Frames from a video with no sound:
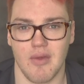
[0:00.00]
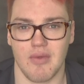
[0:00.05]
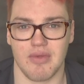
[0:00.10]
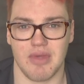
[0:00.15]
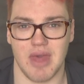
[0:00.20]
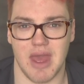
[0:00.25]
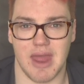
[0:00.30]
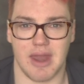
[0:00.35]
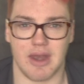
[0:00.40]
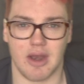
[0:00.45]

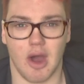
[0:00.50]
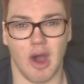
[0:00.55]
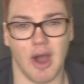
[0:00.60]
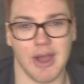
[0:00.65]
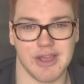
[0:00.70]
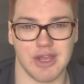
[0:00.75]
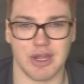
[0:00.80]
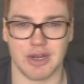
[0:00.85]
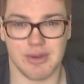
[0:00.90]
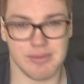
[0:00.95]
then I
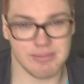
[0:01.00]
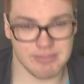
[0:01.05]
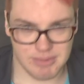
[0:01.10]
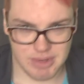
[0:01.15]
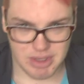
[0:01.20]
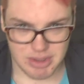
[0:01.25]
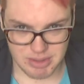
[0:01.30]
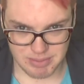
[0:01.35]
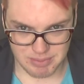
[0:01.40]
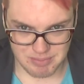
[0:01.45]
could
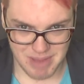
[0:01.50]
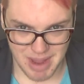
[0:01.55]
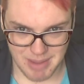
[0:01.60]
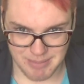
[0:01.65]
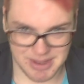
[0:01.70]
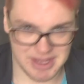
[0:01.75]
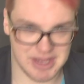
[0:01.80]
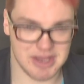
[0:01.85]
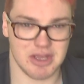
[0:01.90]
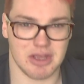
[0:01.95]

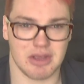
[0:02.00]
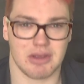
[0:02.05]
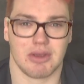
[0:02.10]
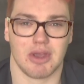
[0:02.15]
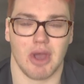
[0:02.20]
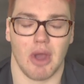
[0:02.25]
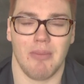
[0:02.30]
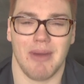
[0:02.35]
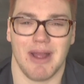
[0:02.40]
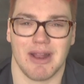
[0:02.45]
maybe
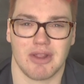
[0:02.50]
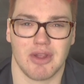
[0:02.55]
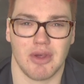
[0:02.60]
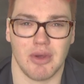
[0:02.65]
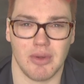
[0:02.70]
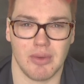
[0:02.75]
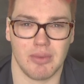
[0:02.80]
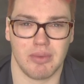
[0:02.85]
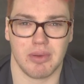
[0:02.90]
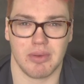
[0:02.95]
go back
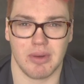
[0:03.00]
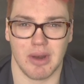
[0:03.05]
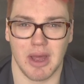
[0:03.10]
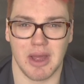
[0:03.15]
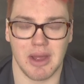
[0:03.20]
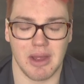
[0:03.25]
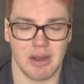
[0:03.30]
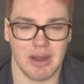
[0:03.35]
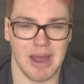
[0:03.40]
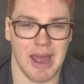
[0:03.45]
to
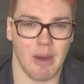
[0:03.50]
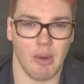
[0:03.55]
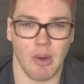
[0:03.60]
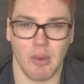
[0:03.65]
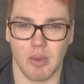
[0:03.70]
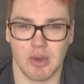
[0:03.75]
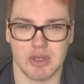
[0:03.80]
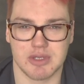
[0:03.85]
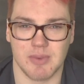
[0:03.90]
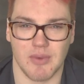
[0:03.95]
like how I
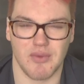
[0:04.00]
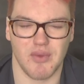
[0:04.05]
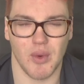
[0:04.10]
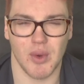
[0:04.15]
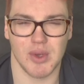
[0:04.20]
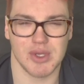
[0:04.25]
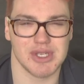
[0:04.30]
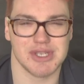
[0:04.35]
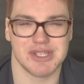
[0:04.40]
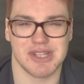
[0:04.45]
was
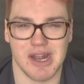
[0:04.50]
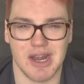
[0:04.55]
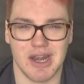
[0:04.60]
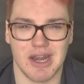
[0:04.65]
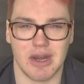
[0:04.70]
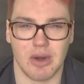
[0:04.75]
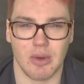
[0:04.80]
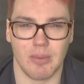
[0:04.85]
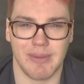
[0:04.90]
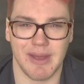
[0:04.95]
before just a
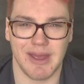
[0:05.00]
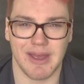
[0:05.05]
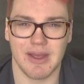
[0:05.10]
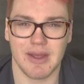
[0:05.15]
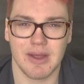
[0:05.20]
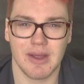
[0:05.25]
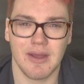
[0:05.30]
little bit.